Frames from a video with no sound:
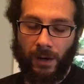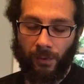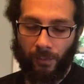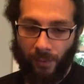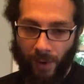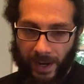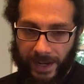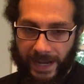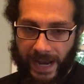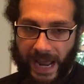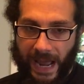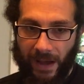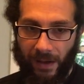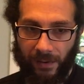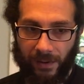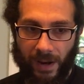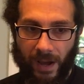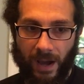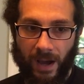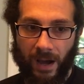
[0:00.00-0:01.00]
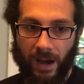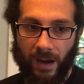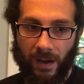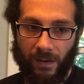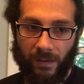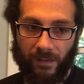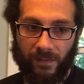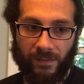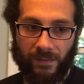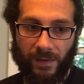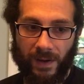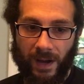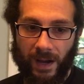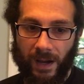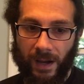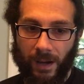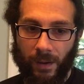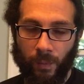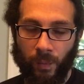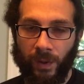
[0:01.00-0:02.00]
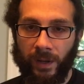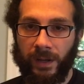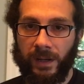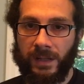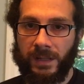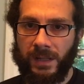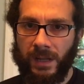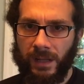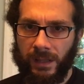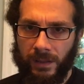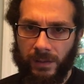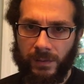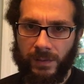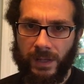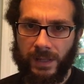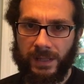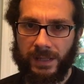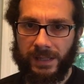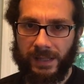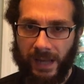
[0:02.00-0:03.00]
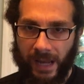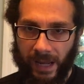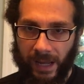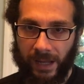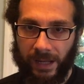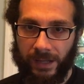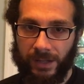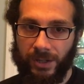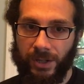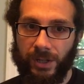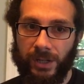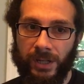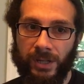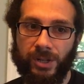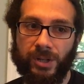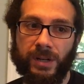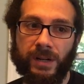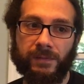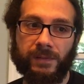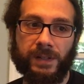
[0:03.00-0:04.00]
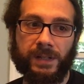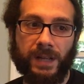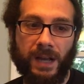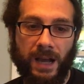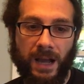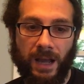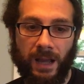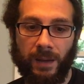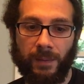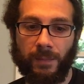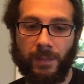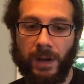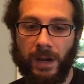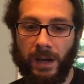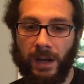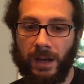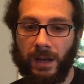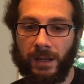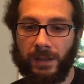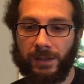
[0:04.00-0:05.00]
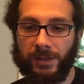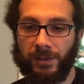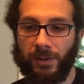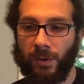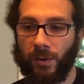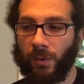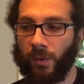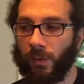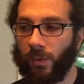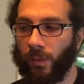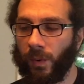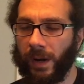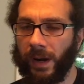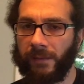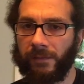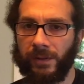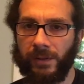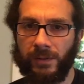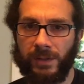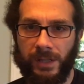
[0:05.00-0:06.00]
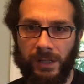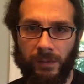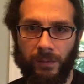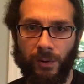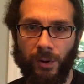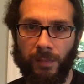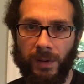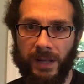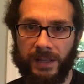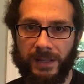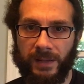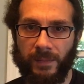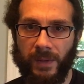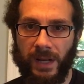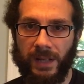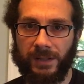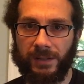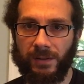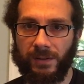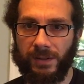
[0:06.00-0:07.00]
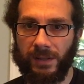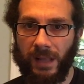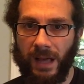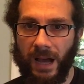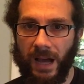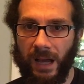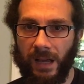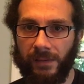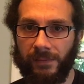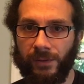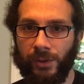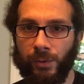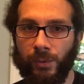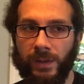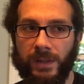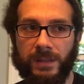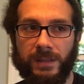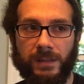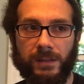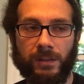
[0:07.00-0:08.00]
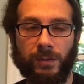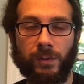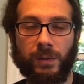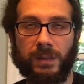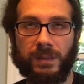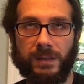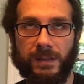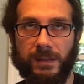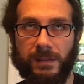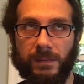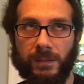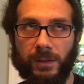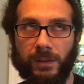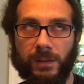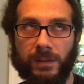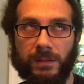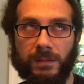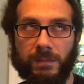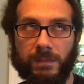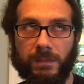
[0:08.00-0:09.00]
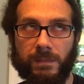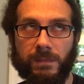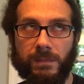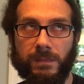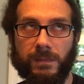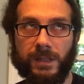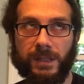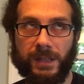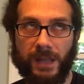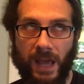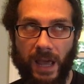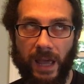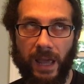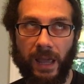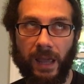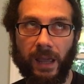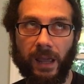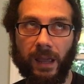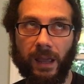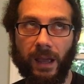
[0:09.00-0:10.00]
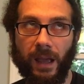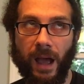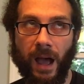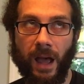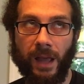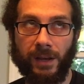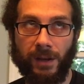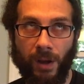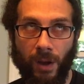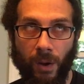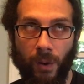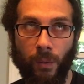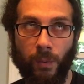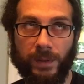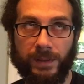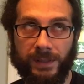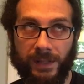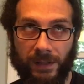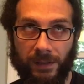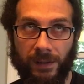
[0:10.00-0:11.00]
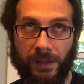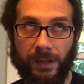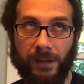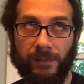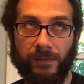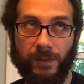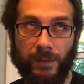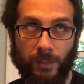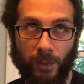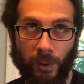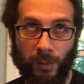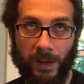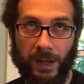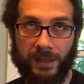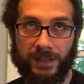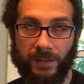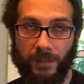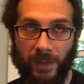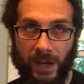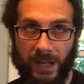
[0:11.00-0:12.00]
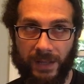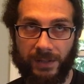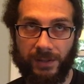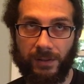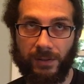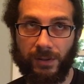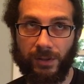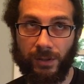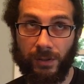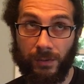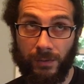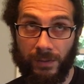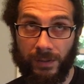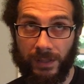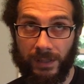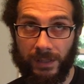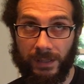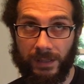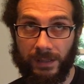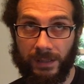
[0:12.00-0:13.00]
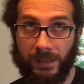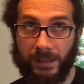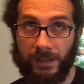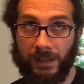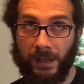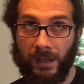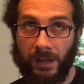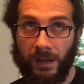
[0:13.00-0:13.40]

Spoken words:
rundown of what it is I use on stage each and every time. So whenever you see Robots and Monsters live, you can say, I know what Dylan from Robots and Monsters uses,